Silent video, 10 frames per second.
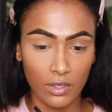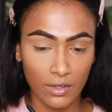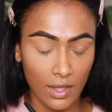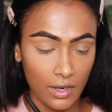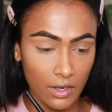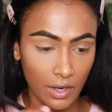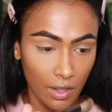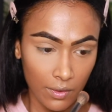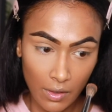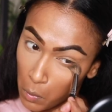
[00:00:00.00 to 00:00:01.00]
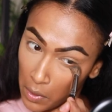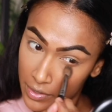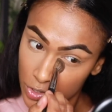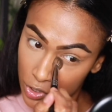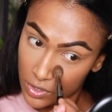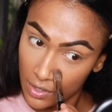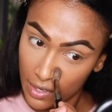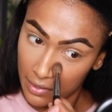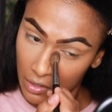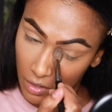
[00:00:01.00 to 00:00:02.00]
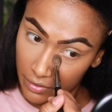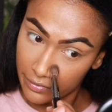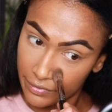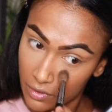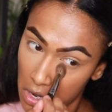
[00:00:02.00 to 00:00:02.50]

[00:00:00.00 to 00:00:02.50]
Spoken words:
in that area, which I love.